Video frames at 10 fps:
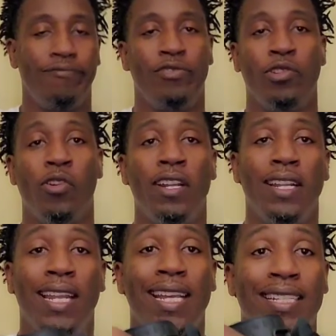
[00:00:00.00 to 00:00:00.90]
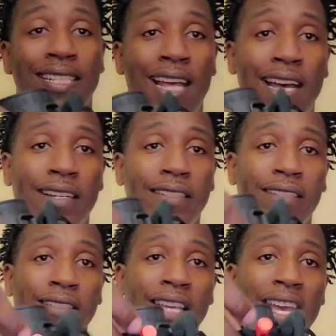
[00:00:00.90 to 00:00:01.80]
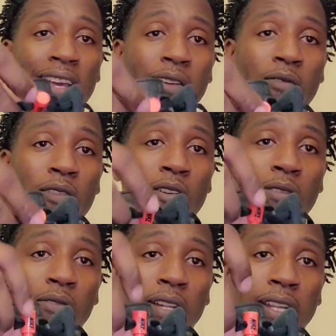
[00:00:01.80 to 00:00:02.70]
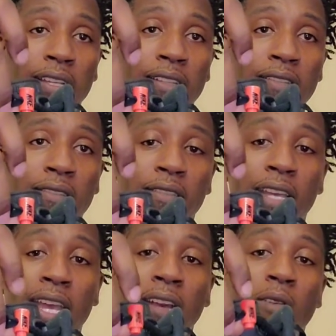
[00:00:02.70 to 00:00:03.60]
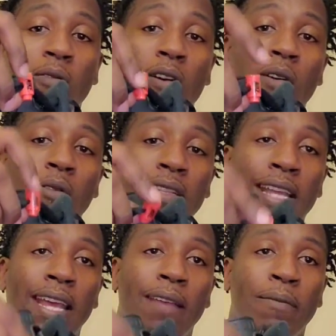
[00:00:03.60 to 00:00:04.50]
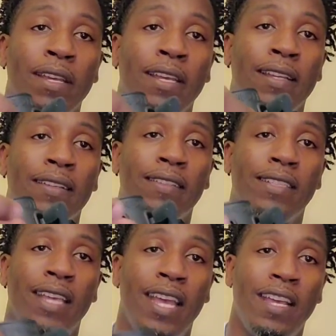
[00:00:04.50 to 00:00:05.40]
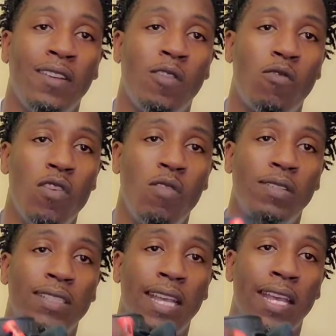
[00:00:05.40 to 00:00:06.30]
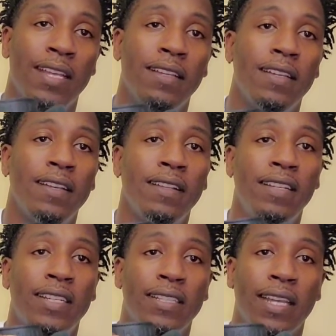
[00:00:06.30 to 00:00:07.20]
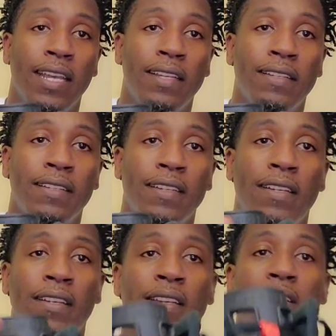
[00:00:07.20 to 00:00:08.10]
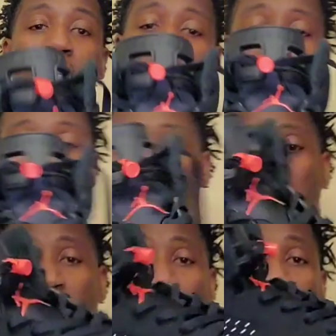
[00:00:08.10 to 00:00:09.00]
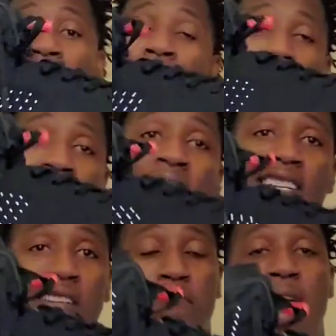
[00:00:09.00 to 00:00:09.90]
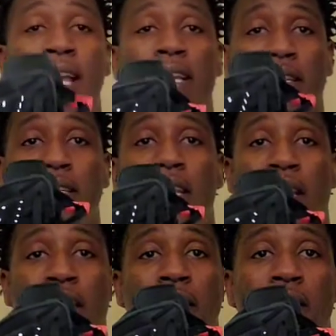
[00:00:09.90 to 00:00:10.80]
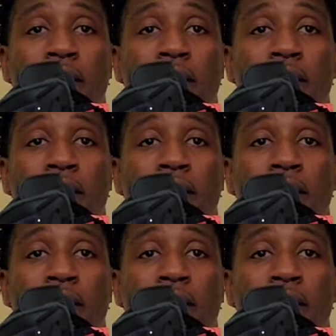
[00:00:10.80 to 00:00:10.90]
Jordan lace lock, can't go wrong with it. Can't go wrong with that, man. Can't go wrong with that. Look at that. This was high fashion back in the day.